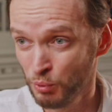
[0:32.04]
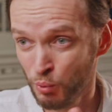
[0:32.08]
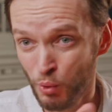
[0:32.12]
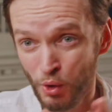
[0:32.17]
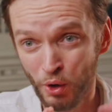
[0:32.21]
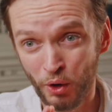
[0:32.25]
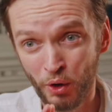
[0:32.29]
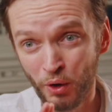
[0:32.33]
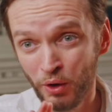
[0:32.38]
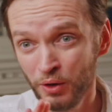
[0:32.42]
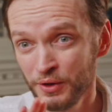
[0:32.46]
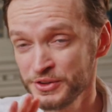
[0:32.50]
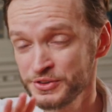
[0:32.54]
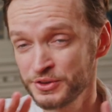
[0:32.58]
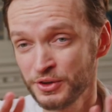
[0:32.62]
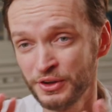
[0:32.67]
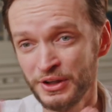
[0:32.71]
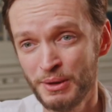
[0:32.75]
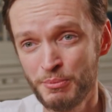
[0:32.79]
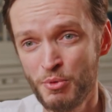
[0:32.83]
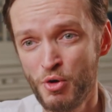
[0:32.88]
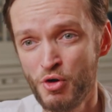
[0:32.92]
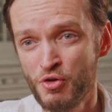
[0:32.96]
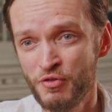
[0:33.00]
world is
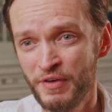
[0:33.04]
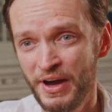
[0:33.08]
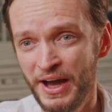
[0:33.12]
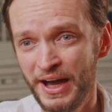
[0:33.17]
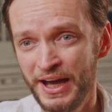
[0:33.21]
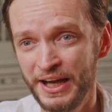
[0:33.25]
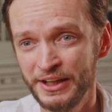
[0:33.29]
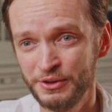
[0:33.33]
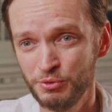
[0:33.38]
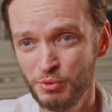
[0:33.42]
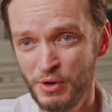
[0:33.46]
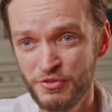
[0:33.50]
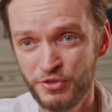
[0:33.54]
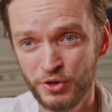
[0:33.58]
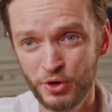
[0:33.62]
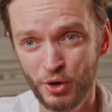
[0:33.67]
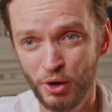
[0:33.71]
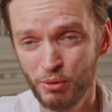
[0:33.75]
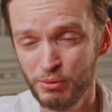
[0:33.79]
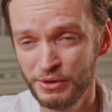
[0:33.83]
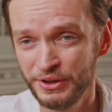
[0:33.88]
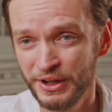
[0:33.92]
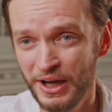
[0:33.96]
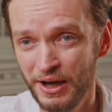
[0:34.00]
going to move ahead with you
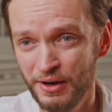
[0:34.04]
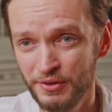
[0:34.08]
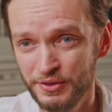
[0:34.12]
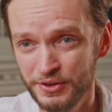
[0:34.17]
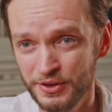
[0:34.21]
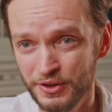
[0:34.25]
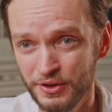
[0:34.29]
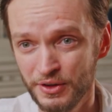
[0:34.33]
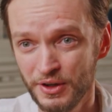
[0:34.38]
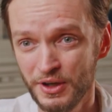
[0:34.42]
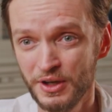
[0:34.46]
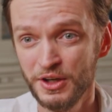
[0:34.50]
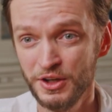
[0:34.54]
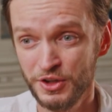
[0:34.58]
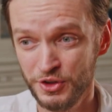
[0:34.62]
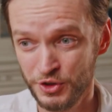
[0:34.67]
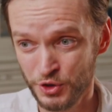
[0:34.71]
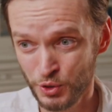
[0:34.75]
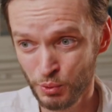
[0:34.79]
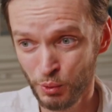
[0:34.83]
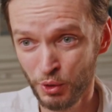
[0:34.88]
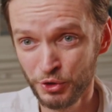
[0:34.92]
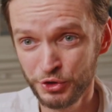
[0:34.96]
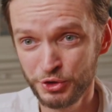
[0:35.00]
or without you.
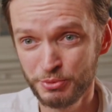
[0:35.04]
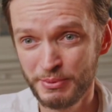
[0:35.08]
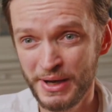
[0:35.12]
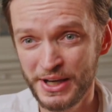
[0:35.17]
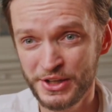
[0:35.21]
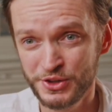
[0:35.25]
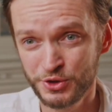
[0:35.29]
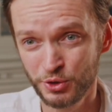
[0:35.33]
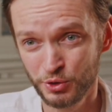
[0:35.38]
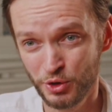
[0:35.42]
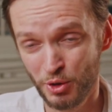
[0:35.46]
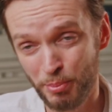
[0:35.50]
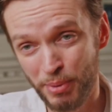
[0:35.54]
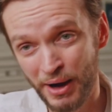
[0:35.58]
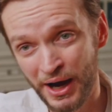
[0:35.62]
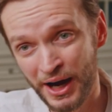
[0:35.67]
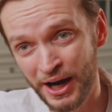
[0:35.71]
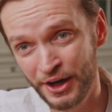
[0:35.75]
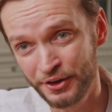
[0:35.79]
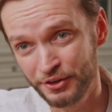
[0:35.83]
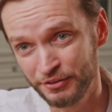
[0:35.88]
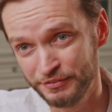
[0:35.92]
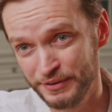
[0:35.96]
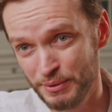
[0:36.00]
You want to make sure you're
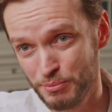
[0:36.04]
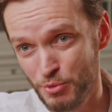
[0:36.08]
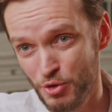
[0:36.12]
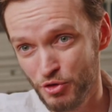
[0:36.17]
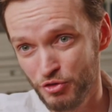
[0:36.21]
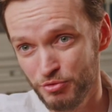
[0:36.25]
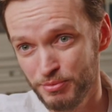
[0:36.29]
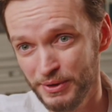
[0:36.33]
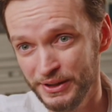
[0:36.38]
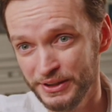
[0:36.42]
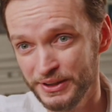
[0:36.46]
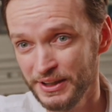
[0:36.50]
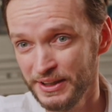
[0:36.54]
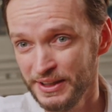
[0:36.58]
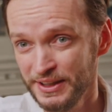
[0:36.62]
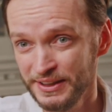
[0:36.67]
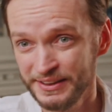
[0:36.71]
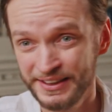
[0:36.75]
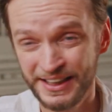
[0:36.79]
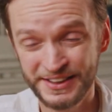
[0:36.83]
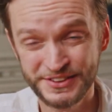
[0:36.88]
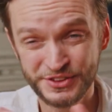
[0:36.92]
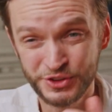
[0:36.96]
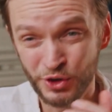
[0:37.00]
part of the movement.
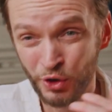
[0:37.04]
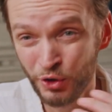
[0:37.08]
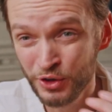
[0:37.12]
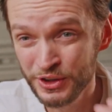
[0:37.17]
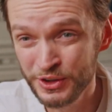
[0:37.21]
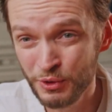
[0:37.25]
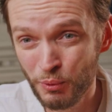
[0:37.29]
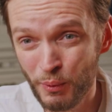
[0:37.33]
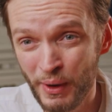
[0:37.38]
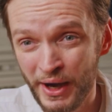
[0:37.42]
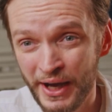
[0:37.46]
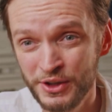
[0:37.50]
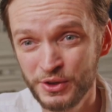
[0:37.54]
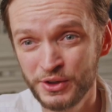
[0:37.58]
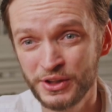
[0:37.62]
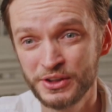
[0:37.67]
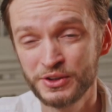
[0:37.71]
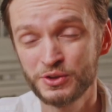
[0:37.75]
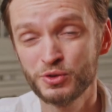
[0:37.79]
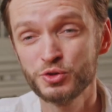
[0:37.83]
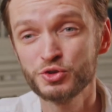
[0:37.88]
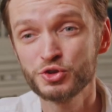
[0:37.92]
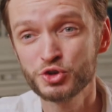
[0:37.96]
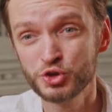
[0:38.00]
That's the only way you
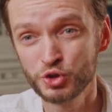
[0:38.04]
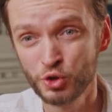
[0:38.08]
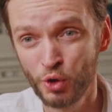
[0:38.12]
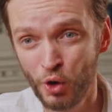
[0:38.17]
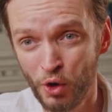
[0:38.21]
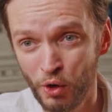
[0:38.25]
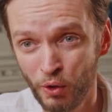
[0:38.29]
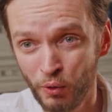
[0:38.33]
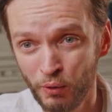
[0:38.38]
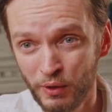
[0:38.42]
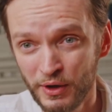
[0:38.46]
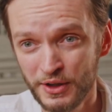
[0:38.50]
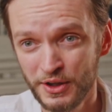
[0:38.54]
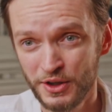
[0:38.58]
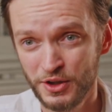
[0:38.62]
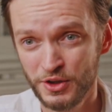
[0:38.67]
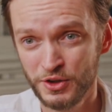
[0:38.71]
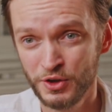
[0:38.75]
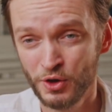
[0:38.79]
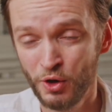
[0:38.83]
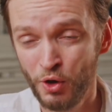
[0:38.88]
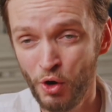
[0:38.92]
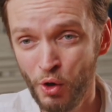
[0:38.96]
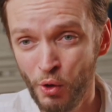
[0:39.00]
can control
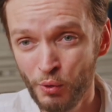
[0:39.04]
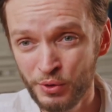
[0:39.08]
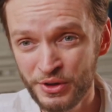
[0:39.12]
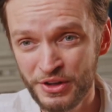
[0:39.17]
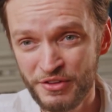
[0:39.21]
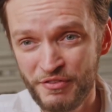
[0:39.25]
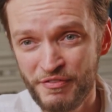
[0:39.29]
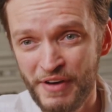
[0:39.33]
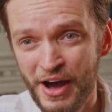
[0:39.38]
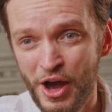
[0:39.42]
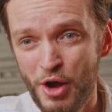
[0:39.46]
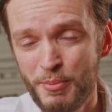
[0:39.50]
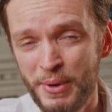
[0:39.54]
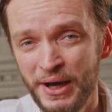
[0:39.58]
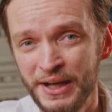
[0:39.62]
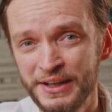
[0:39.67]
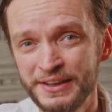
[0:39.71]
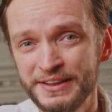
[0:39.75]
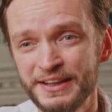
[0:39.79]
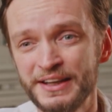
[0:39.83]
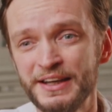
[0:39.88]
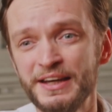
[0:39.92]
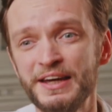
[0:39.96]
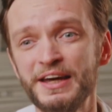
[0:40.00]
your own
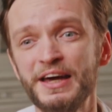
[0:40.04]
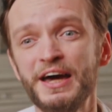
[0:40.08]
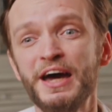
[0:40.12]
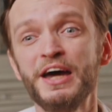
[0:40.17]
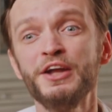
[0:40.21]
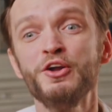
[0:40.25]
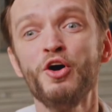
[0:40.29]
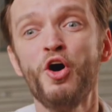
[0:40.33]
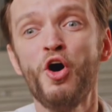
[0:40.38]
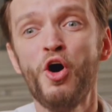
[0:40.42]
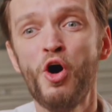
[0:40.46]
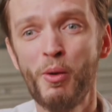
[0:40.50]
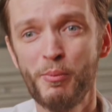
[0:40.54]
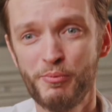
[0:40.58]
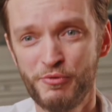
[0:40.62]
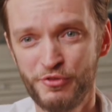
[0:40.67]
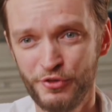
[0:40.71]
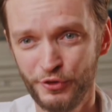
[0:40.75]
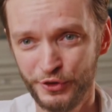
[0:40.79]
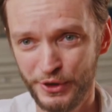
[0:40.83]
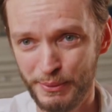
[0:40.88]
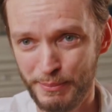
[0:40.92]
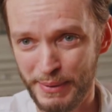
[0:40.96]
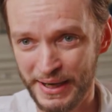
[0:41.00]
environment and hope
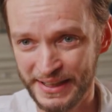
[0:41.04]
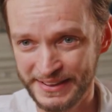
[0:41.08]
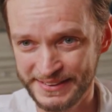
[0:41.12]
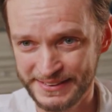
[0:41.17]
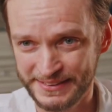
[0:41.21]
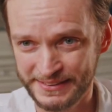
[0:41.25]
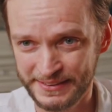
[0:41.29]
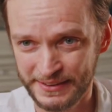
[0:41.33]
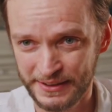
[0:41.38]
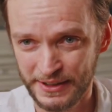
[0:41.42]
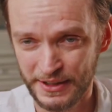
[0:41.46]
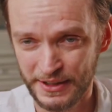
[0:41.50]
for the best.